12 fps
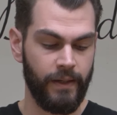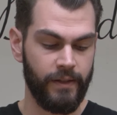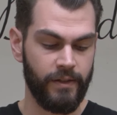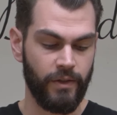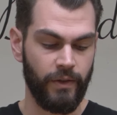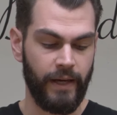
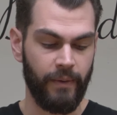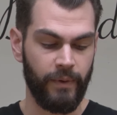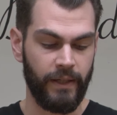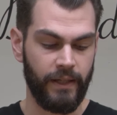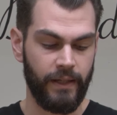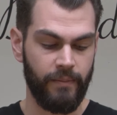so that we
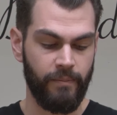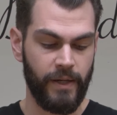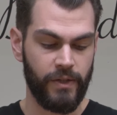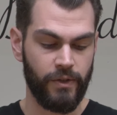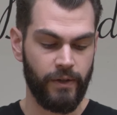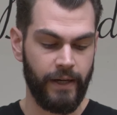can
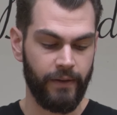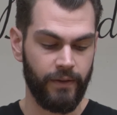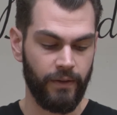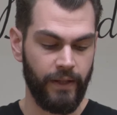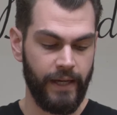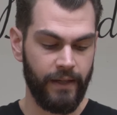measure out the
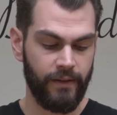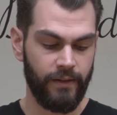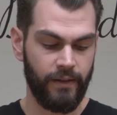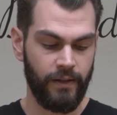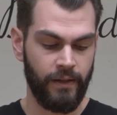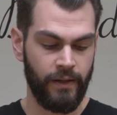length.